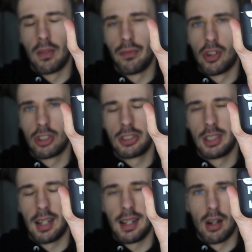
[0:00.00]

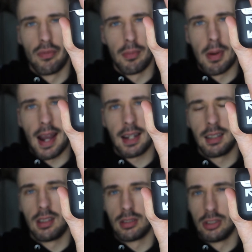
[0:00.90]
Unfortunately on the back
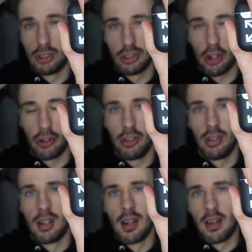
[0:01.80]
it doesn't
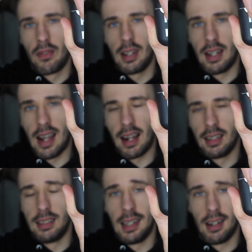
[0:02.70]
show the
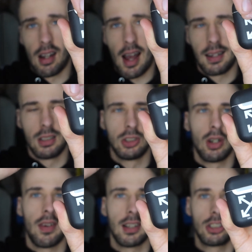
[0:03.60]
LED light to
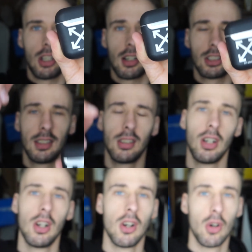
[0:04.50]
show that's charging,
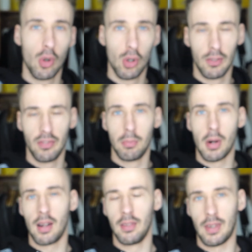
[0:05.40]
or the
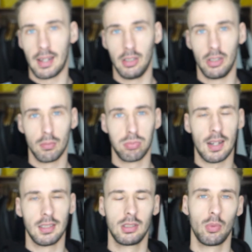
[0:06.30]
button that you can
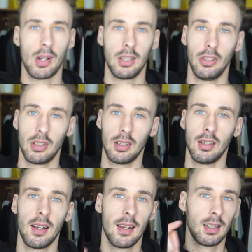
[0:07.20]
press where you
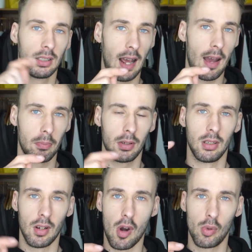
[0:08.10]
can tap
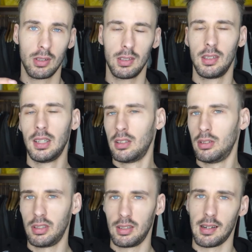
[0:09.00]
and hold it
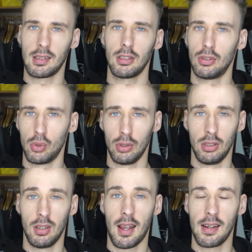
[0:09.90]
to connect it
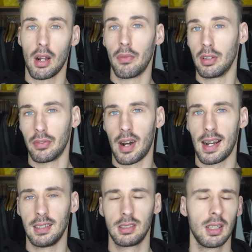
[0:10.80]
to another
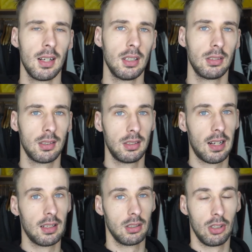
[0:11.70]
device such
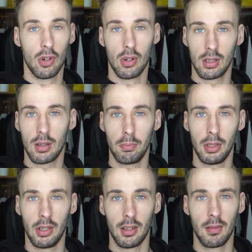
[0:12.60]
as your
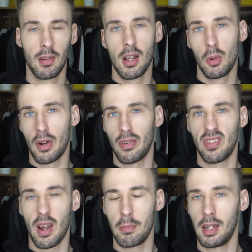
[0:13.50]
computer, whether
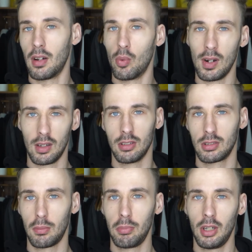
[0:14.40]
that be a Windows
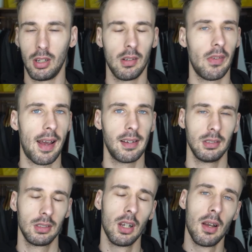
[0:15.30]
computer that
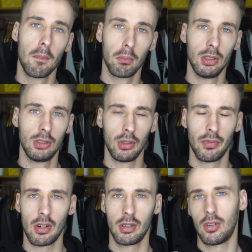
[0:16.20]
has Bluetooth
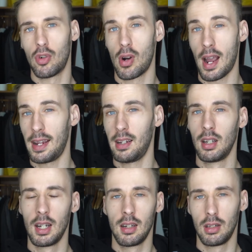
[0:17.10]
on it, or
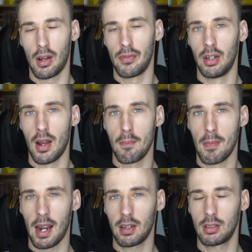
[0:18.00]
another
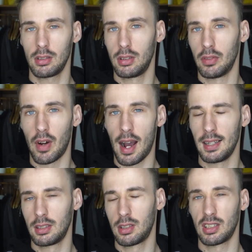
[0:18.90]
Mac
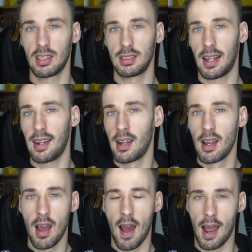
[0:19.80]
device such as a
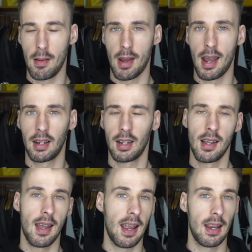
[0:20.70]
iMac,
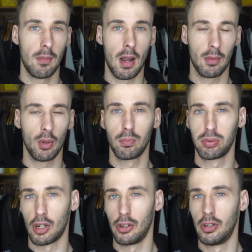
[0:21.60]
a MacBook
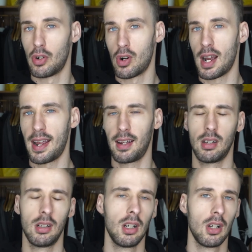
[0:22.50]
Pro or
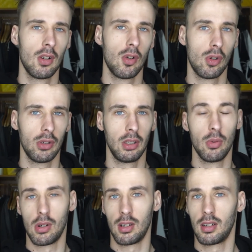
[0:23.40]
Air, or you
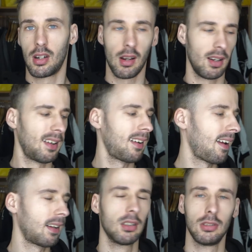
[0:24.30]
want to go and
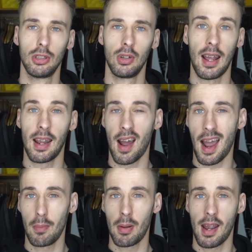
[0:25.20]
connect it to a
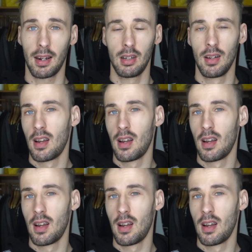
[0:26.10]
iPad